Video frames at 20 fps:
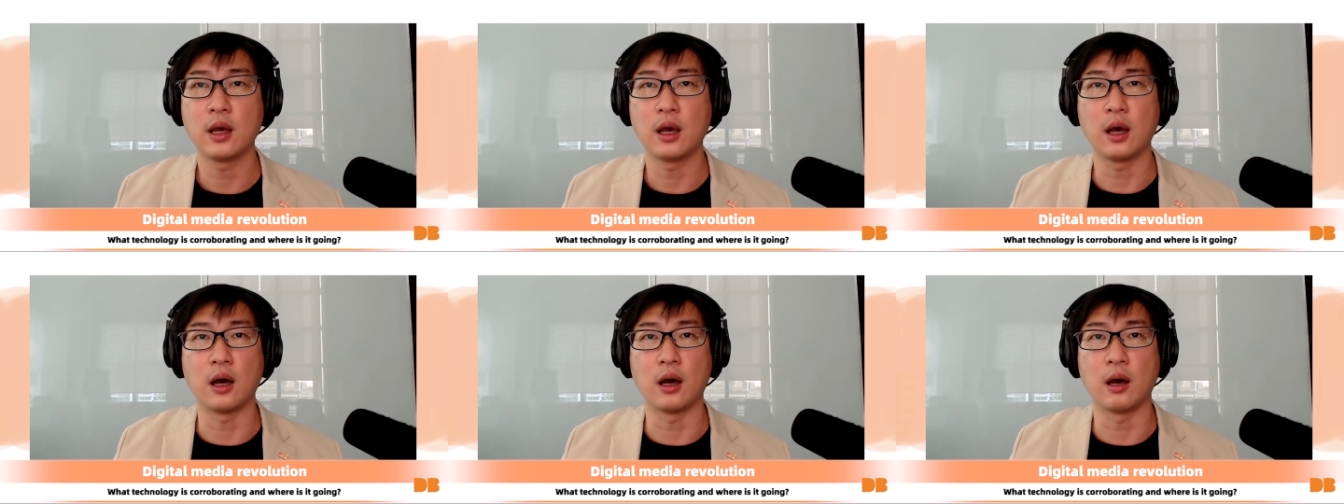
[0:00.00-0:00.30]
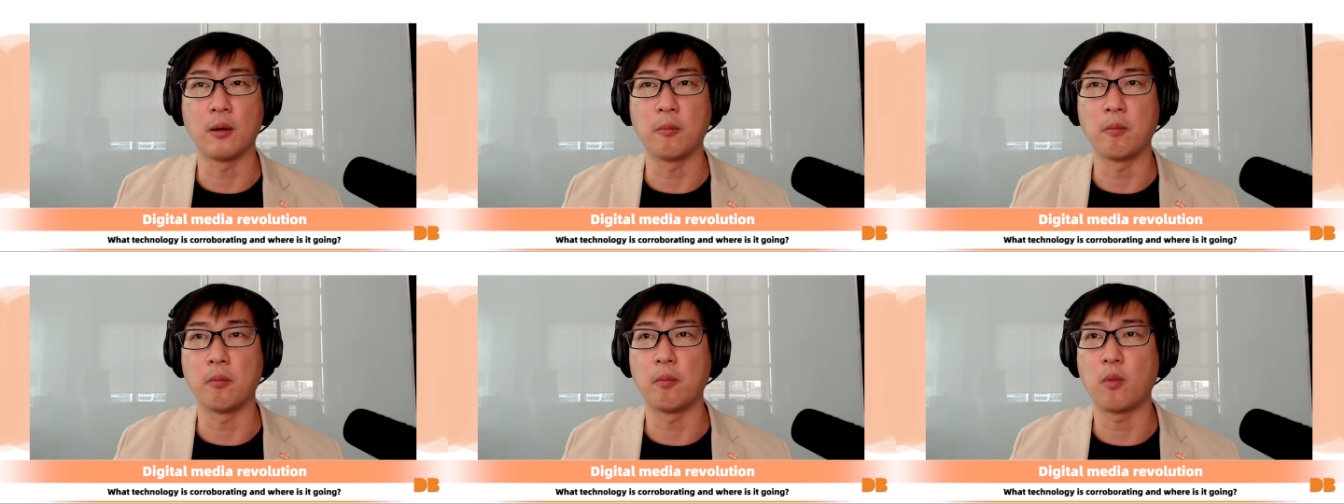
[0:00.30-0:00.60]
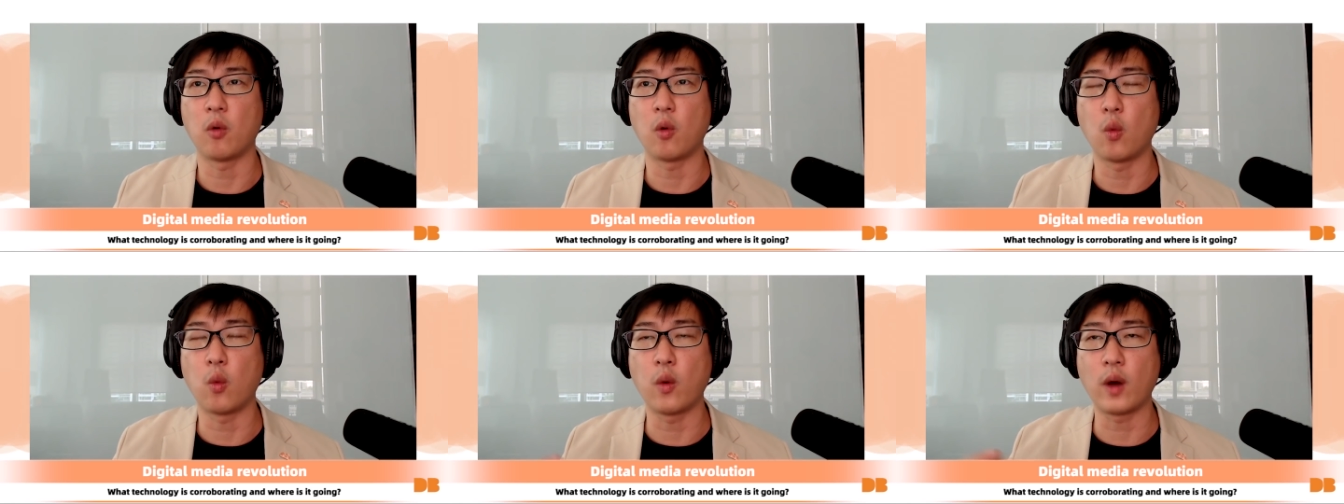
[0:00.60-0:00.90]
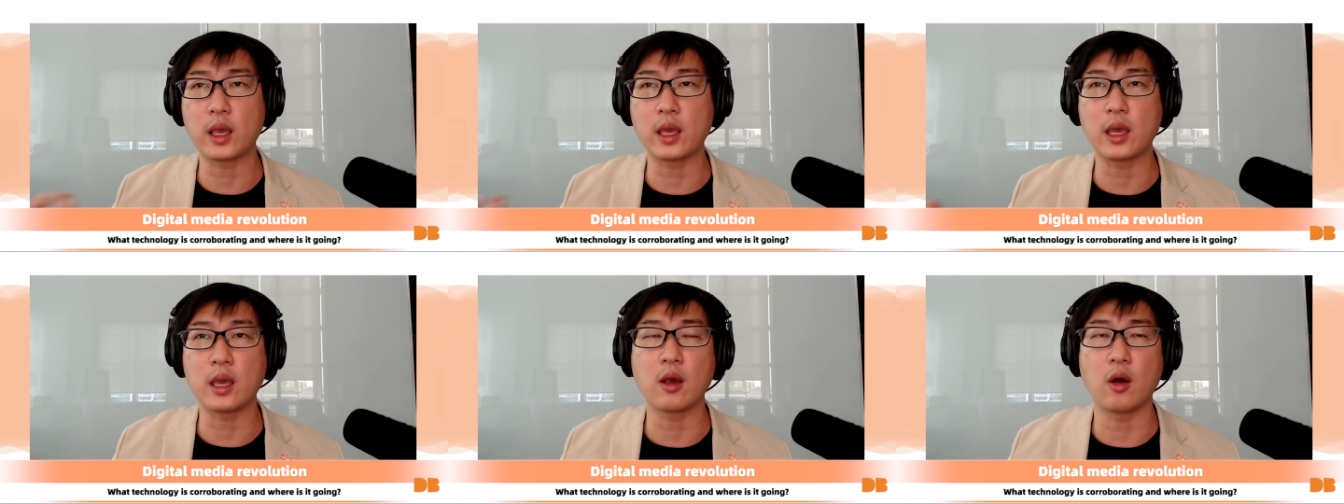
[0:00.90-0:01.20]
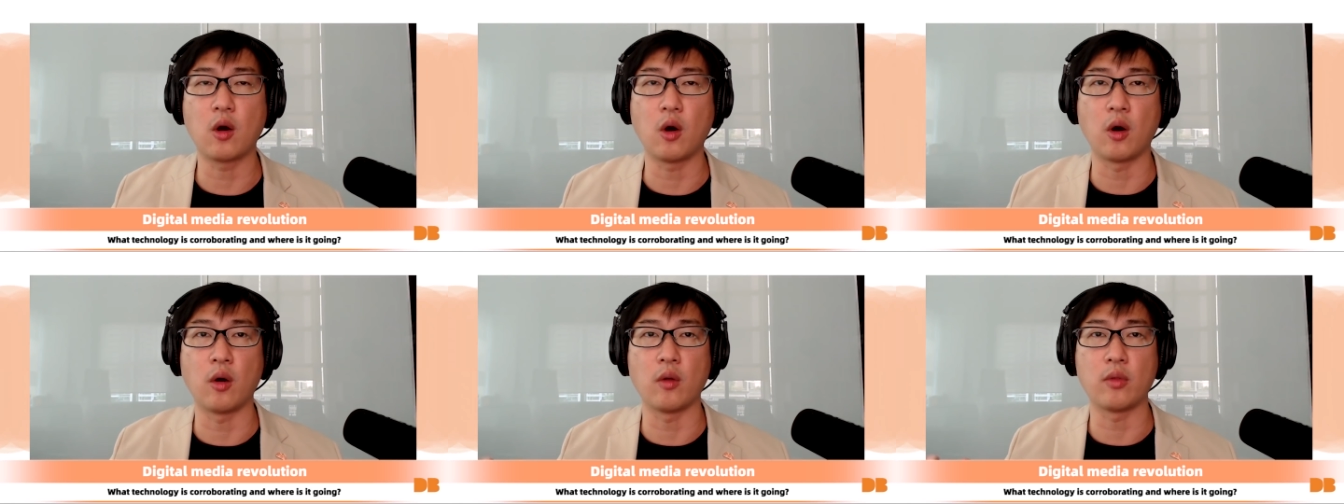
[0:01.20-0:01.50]
um,
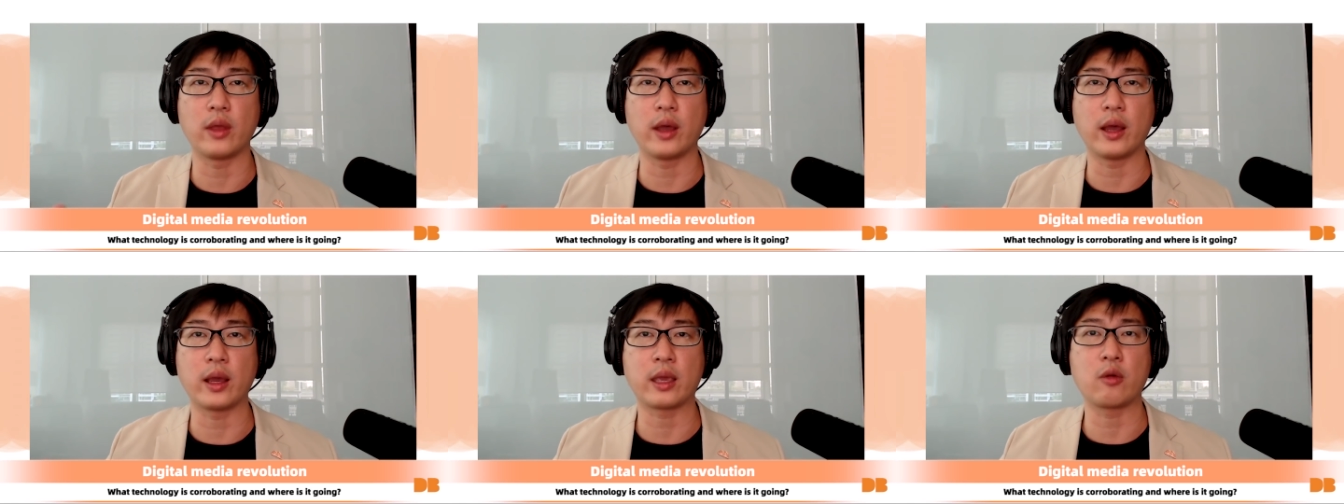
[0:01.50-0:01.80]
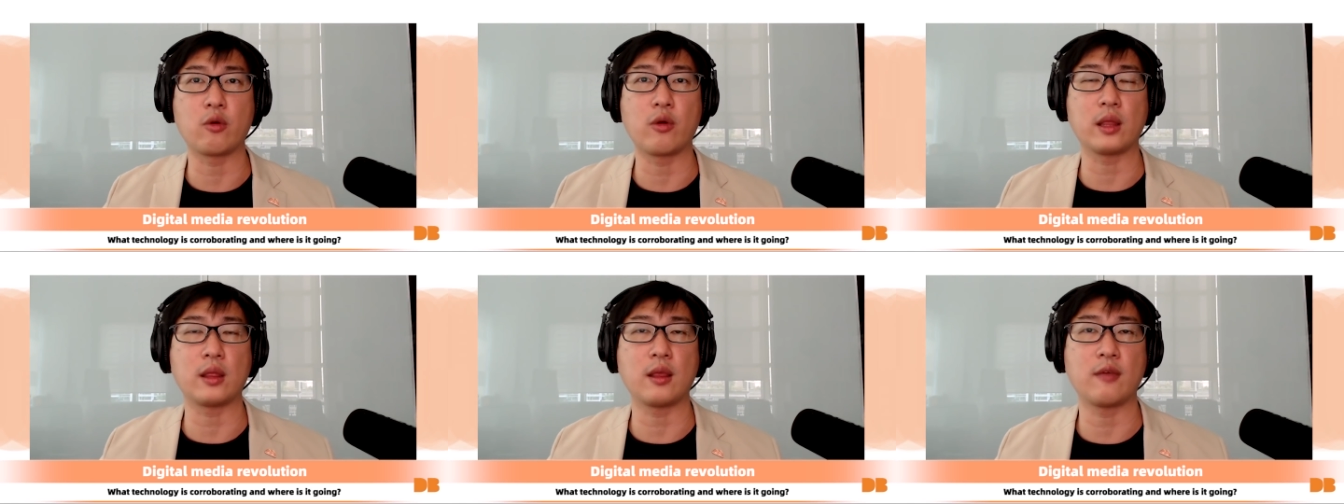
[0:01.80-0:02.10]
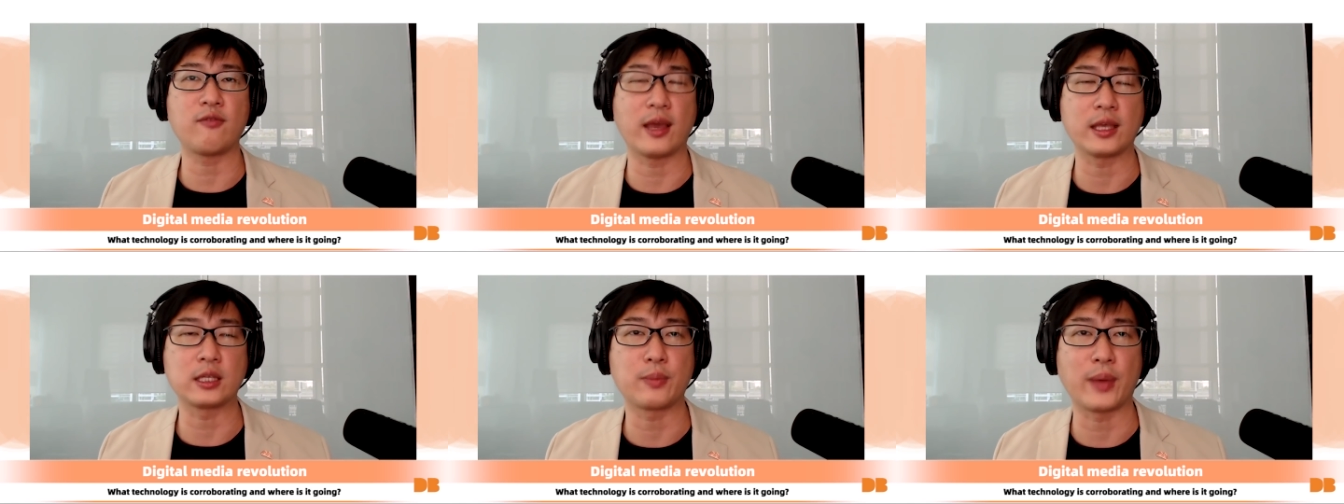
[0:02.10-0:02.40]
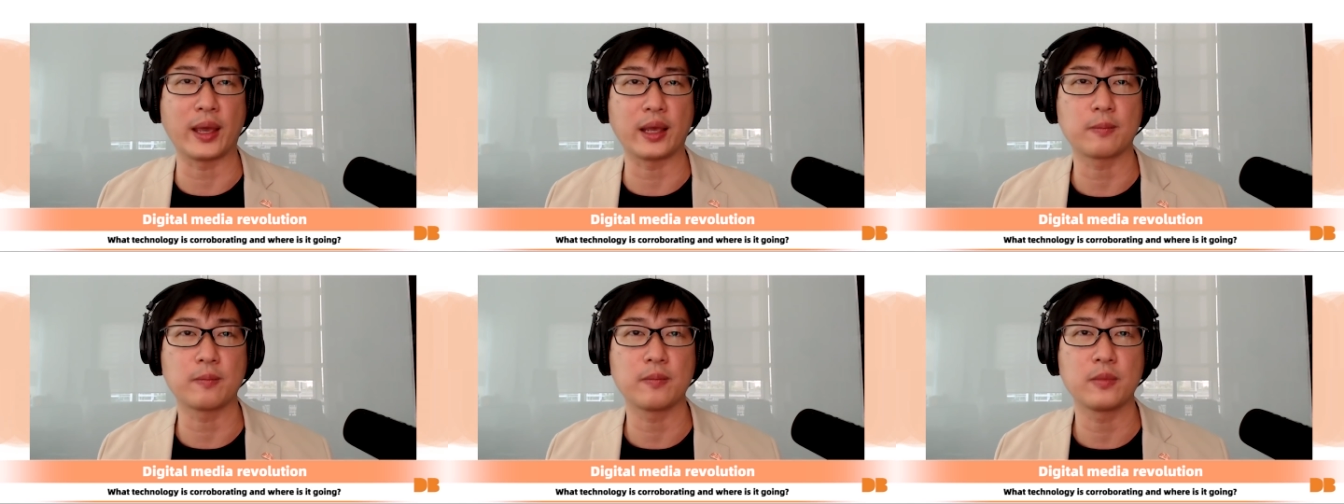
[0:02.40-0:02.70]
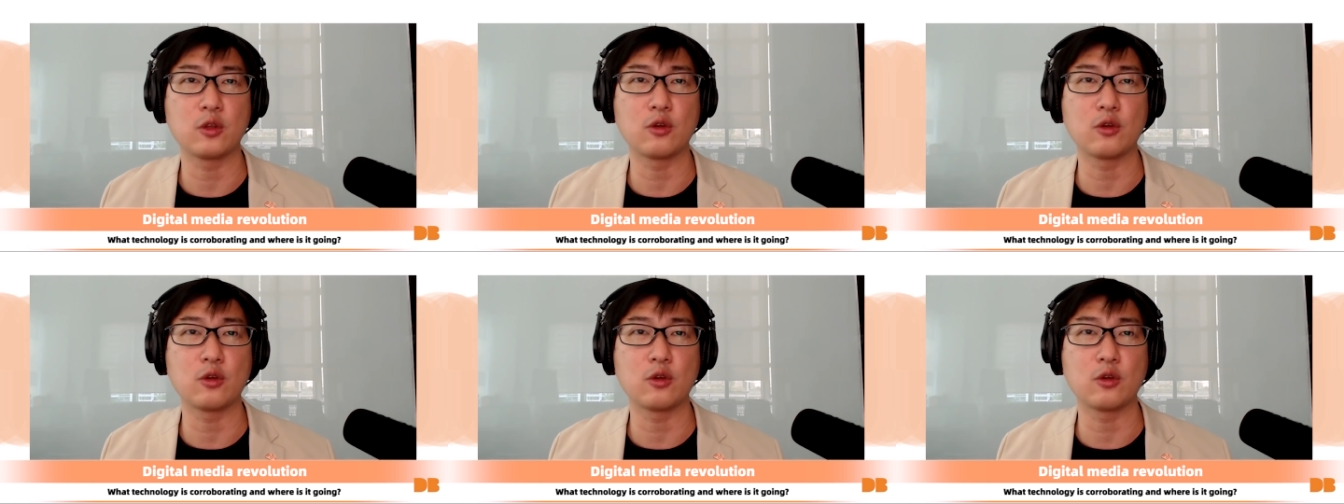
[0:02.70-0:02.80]
working on a creative aspect.